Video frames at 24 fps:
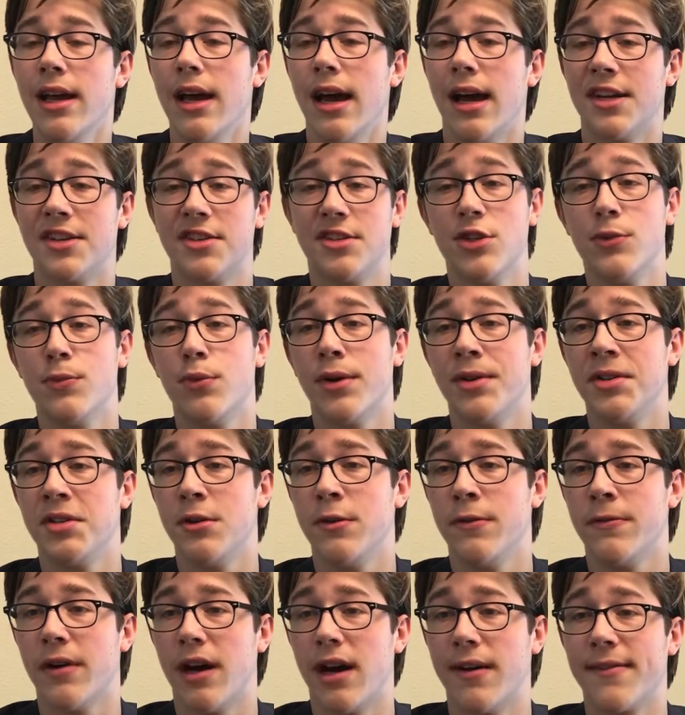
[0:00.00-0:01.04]
at
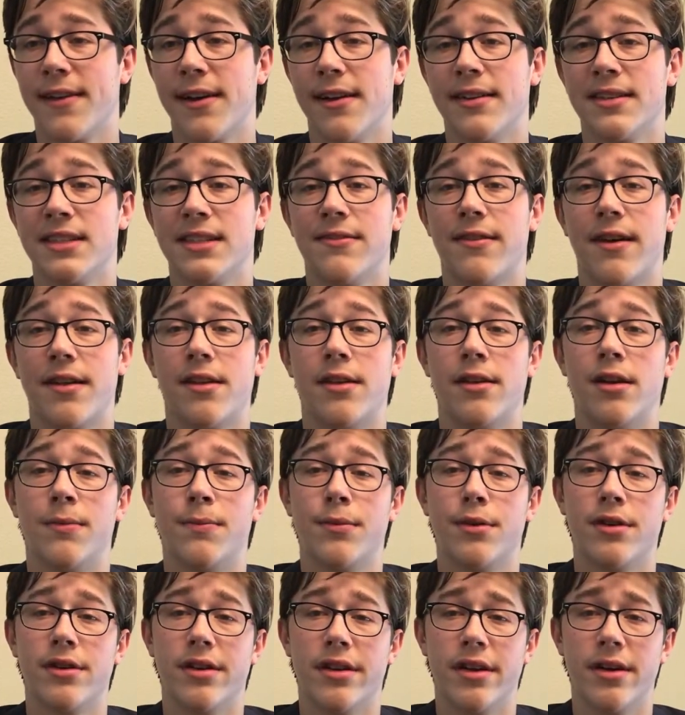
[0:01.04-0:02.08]
2.25 gallons of ethanol
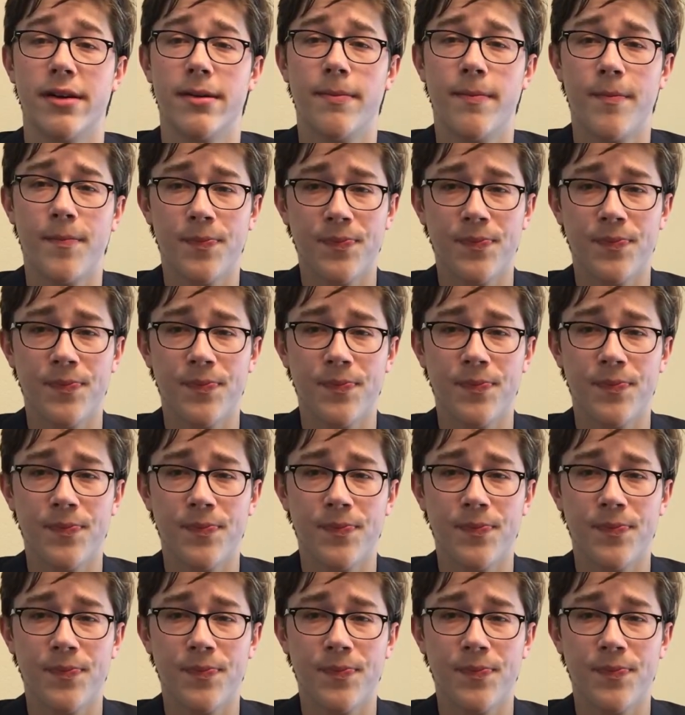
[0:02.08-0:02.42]
per year.